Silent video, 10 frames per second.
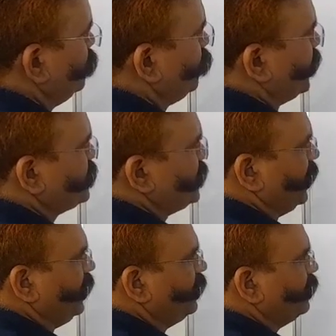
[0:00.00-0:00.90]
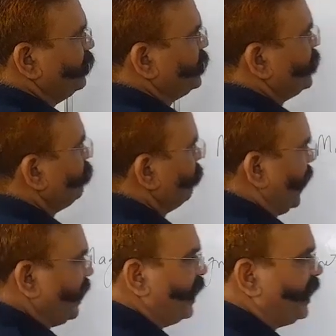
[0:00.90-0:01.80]
you can see this is
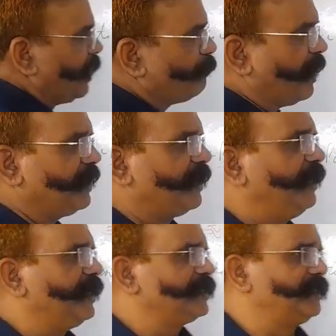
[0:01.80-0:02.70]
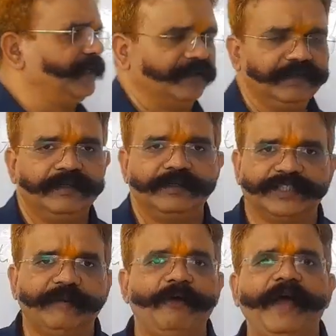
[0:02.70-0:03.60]
magnetic particle testing.
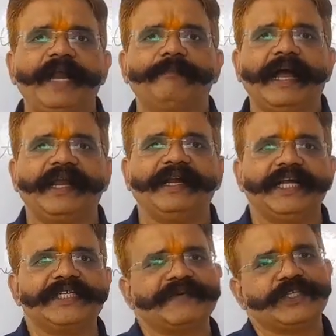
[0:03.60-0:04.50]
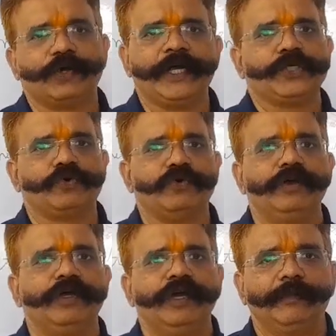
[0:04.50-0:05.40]
Somewhere magnetism is going to